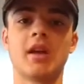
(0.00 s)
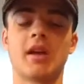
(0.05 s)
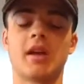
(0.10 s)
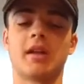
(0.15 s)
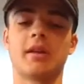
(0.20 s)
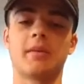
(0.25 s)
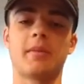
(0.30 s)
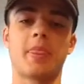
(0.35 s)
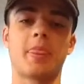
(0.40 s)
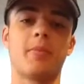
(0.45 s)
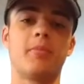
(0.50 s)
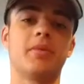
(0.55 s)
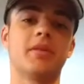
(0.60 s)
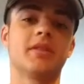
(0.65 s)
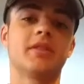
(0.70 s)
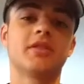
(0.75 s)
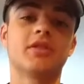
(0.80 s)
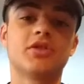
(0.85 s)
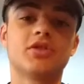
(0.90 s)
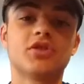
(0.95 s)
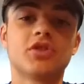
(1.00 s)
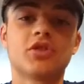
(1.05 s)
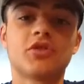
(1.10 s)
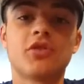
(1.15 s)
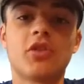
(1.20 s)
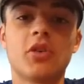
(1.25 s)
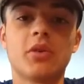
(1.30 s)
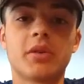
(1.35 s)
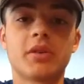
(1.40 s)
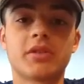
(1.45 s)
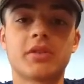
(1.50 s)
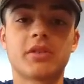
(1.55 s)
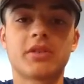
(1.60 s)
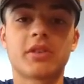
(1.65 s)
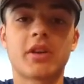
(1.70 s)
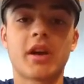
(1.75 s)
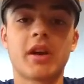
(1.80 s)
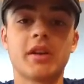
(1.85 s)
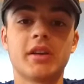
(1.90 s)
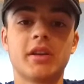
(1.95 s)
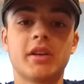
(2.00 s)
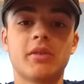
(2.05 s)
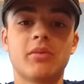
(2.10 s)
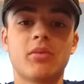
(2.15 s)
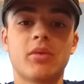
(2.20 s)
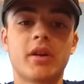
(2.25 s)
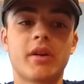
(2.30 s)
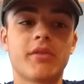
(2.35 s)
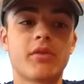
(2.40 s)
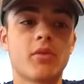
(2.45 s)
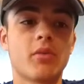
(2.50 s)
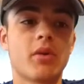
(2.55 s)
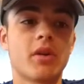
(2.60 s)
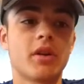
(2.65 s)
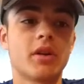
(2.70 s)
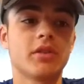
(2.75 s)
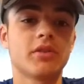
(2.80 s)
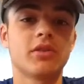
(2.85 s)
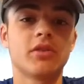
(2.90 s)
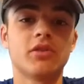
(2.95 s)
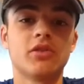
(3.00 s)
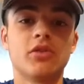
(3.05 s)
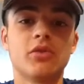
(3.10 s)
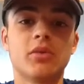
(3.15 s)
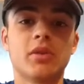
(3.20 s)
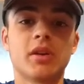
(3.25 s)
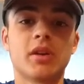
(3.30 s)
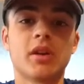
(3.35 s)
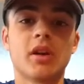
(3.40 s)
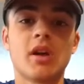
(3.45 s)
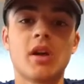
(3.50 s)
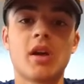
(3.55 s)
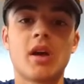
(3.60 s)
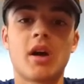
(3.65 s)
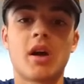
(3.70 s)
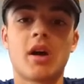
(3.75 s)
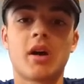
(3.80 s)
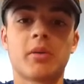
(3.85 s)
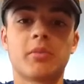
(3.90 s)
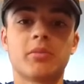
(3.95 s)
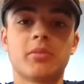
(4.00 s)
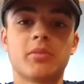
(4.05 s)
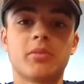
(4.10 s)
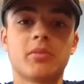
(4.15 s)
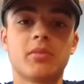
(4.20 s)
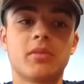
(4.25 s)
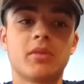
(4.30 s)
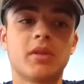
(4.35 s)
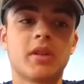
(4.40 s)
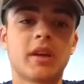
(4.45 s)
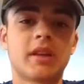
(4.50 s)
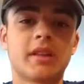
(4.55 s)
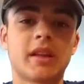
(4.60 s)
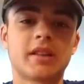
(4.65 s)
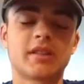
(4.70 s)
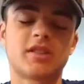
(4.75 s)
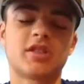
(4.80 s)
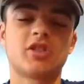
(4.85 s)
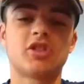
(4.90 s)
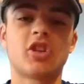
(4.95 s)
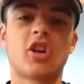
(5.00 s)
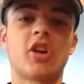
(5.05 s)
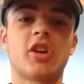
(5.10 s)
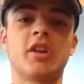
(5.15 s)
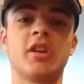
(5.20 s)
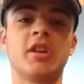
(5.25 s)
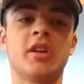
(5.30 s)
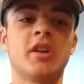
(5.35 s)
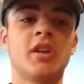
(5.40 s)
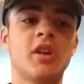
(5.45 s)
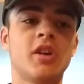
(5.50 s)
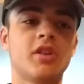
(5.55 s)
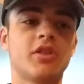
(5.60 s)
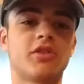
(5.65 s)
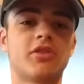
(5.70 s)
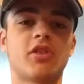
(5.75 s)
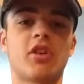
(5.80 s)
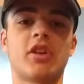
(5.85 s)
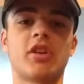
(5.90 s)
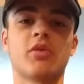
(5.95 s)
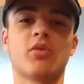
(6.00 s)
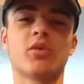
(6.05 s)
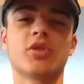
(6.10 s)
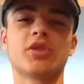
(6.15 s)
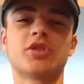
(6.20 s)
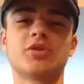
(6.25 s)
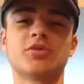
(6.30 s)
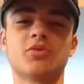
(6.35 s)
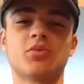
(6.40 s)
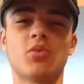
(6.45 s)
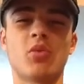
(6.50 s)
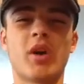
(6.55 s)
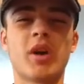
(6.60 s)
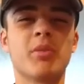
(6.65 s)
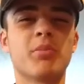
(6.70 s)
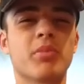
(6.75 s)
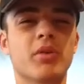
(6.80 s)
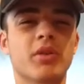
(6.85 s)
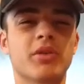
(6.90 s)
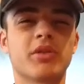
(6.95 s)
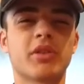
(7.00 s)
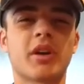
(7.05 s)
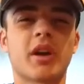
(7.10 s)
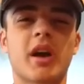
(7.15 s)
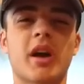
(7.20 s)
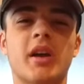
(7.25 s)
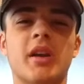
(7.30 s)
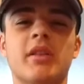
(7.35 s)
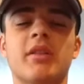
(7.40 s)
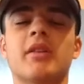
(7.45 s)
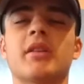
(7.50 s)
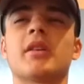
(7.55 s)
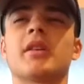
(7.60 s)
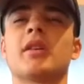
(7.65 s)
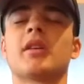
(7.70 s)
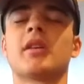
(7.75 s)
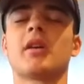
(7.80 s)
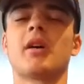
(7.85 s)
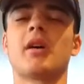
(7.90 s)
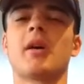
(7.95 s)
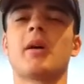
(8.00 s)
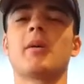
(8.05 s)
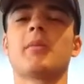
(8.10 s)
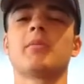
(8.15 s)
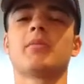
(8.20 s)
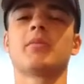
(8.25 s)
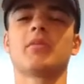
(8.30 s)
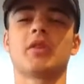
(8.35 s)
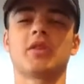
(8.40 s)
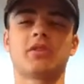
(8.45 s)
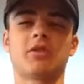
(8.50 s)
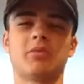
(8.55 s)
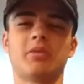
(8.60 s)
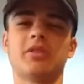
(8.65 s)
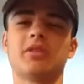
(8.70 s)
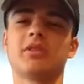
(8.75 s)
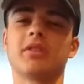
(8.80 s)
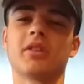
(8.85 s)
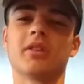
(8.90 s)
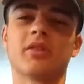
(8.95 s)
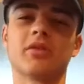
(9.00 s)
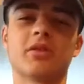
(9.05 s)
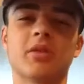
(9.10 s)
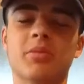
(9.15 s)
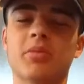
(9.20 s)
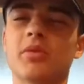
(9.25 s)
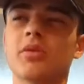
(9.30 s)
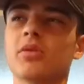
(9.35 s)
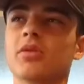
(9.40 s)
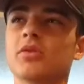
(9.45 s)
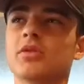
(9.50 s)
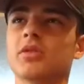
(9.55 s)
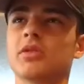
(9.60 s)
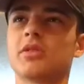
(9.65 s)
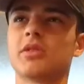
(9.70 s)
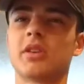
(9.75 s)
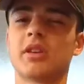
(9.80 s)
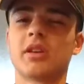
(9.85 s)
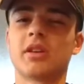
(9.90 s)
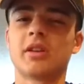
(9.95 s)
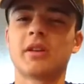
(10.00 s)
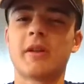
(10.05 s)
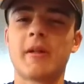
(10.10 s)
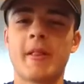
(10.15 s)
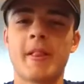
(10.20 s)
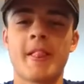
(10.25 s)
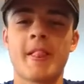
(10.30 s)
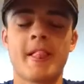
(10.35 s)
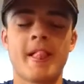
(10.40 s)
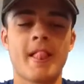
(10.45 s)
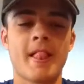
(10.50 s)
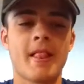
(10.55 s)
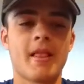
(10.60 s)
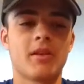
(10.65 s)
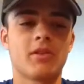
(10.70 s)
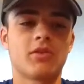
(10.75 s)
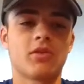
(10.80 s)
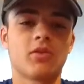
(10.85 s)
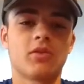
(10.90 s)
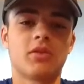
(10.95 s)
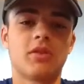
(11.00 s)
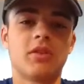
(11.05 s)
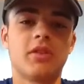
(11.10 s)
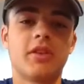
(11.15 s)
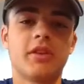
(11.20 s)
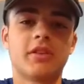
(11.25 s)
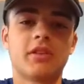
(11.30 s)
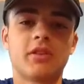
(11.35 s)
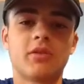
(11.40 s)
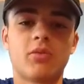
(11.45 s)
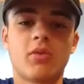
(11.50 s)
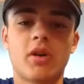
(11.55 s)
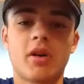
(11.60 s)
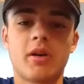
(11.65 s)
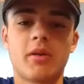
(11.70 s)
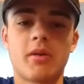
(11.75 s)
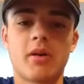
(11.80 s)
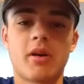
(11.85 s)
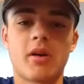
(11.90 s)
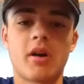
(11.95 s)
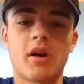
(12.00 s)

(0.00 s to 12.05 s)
But this is just following society and what everyone else is doing, like that snotty rich white person kind of thing. Not to be stereotypical, just saying. So this is what